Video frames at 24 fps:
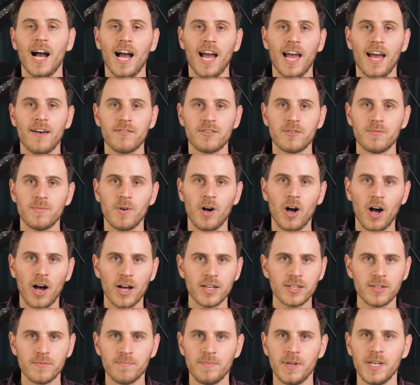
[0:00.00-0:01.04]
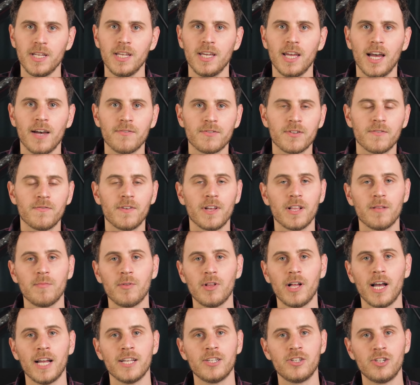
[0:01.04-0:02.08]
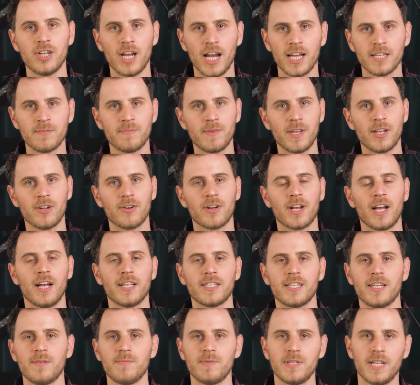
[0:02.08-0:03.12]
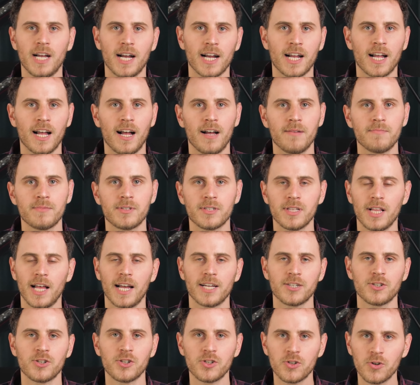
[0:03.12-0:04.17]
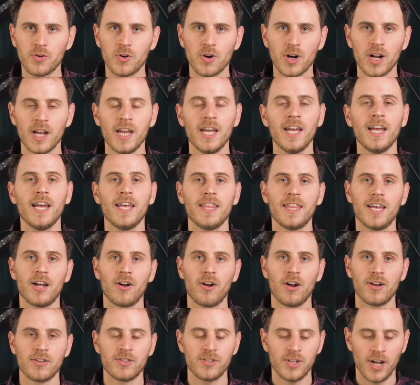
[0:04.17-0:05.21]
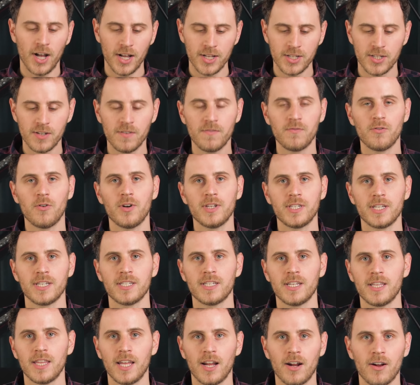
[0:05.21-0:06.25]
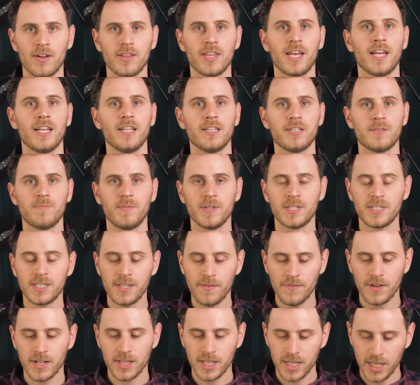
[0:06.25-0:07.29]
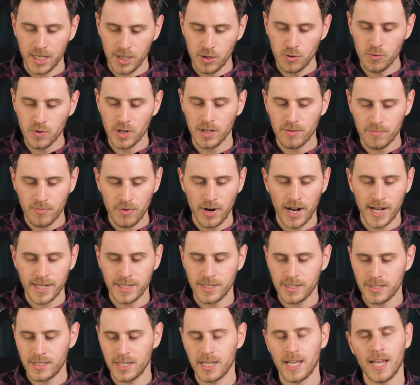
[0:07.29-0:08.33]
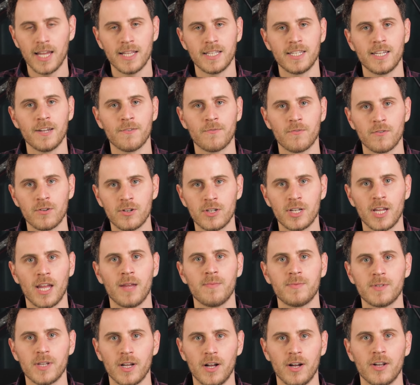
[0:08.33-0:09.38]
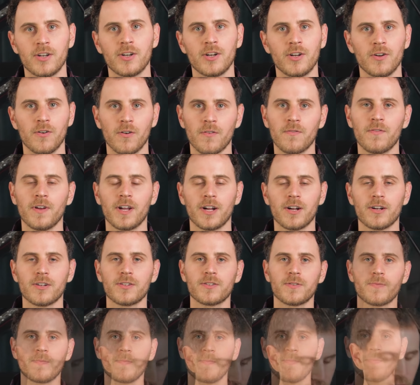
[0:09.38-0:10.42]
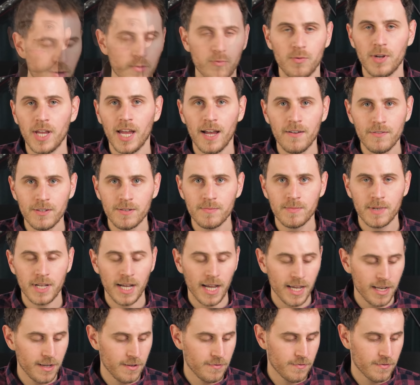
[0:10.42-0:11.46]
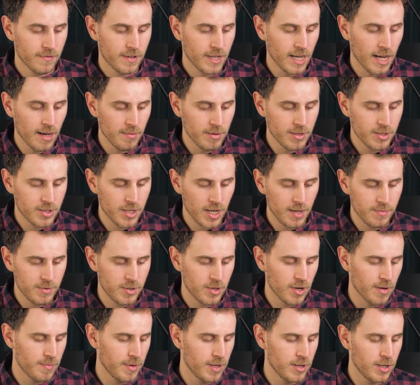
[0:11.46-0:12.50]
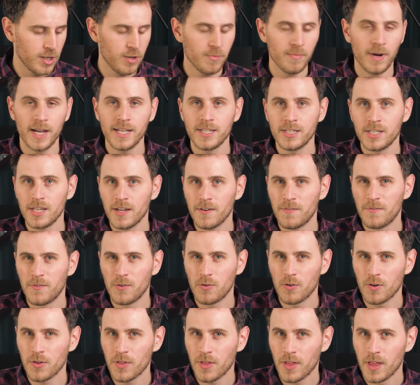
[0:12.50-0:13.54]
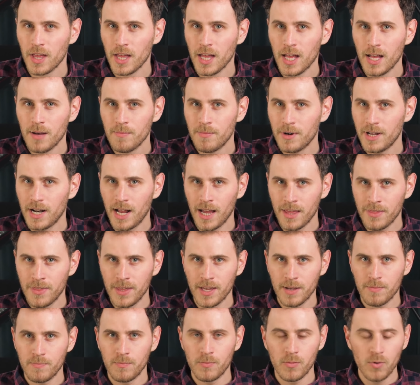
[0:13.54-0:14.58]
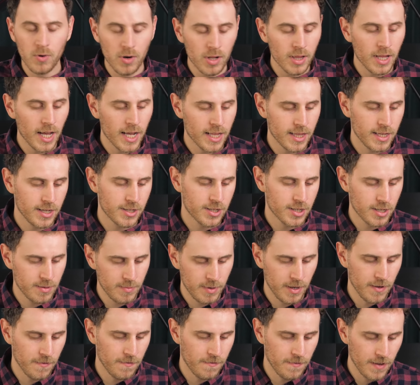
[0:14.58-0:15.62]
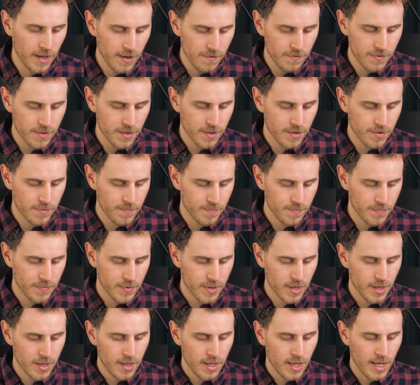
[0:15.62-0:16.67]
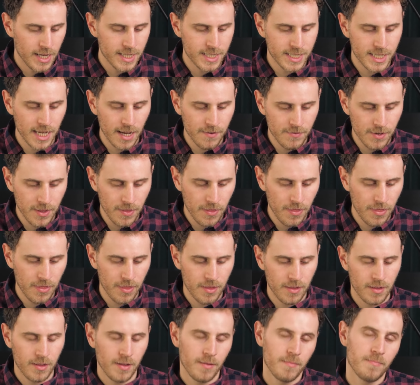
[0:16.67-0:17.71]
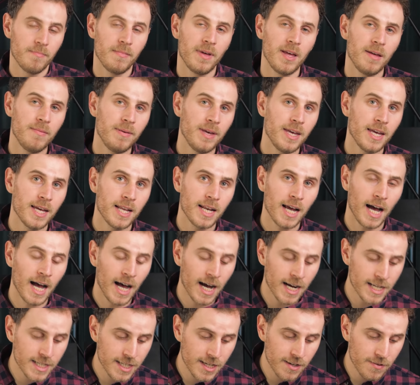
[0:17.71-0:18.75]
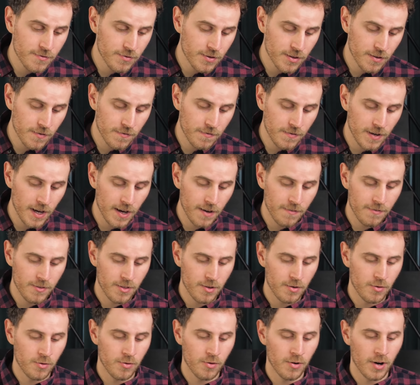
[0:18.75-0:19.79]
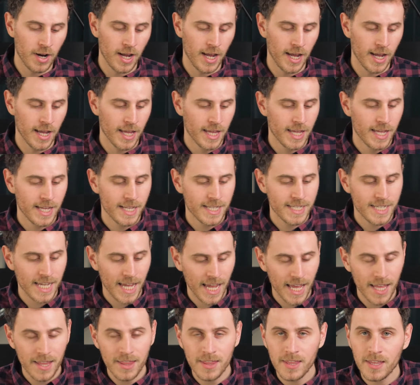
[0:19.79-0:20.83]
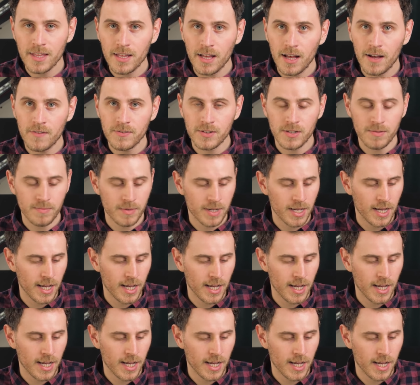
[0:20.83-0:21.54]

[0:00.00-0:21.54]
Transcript: I have some awesome PDFs available at jazzpianoconcepts.com slash store. There are tons of voicings in there that specifically you can practice to get different shapes under your fingers. So we have some kind of common shapes here. I mean, you might see a fourth, but I think more likely it's gonna be a fifth, a seventh, maybe an octave with a fifth or a tenth of some